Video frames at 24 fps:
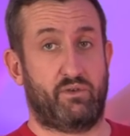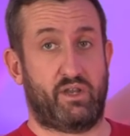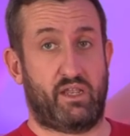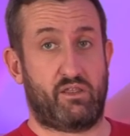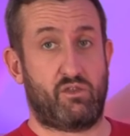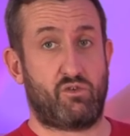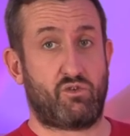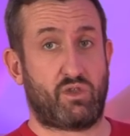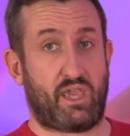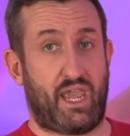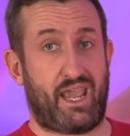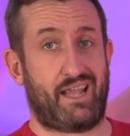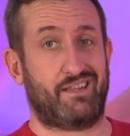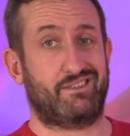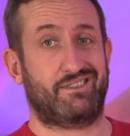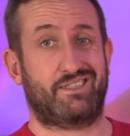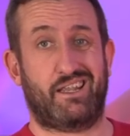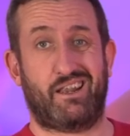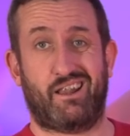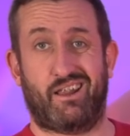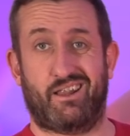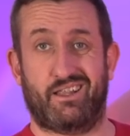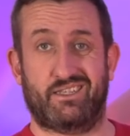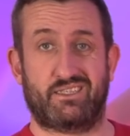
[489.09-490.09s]
Now, you can
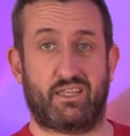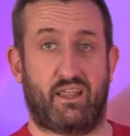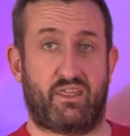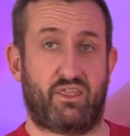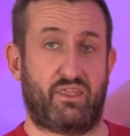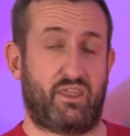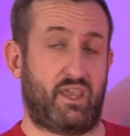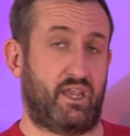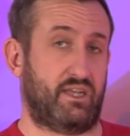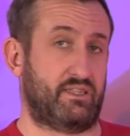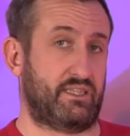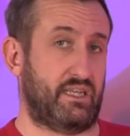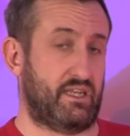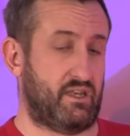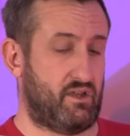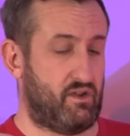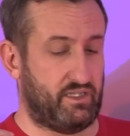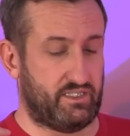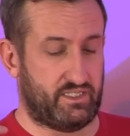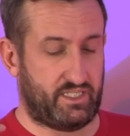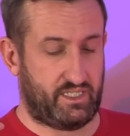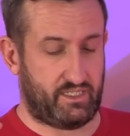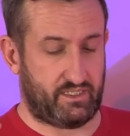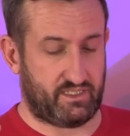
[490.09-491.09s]
see that there's a
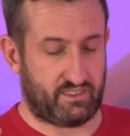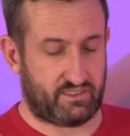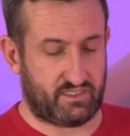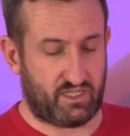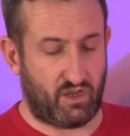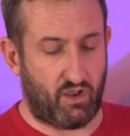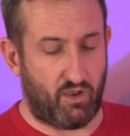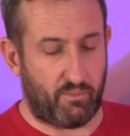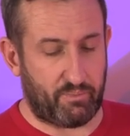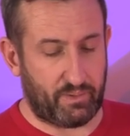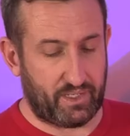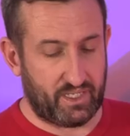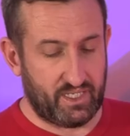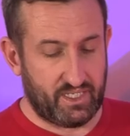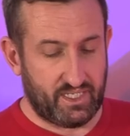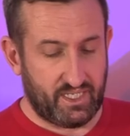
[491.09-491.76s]
3090 at the top,